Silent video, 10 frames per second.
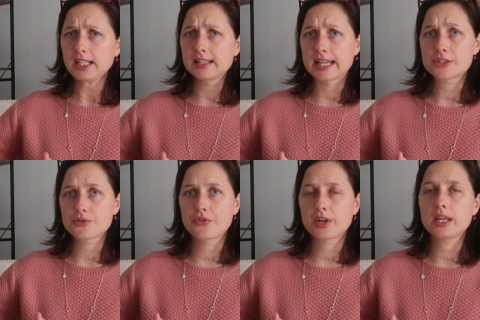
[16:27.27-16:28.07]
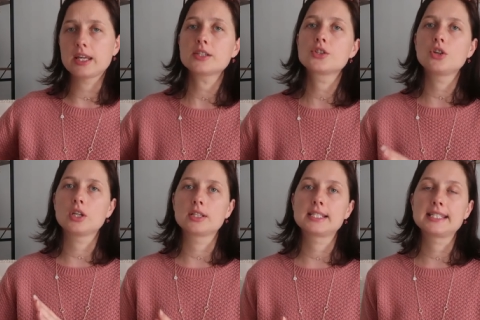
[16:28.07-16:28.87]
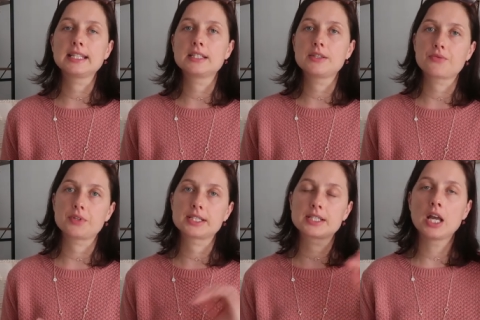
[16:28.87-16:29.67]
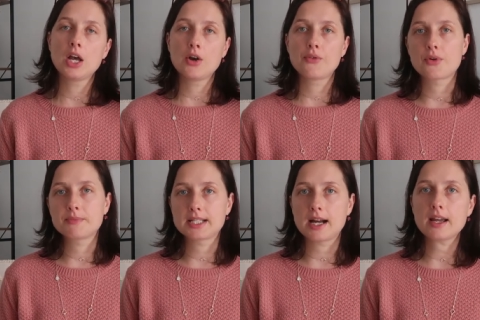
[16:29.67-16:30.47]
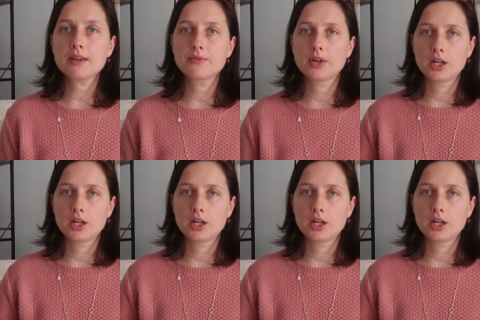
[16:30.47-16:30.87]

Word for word: lengths of three years, you can see the difference from TAFE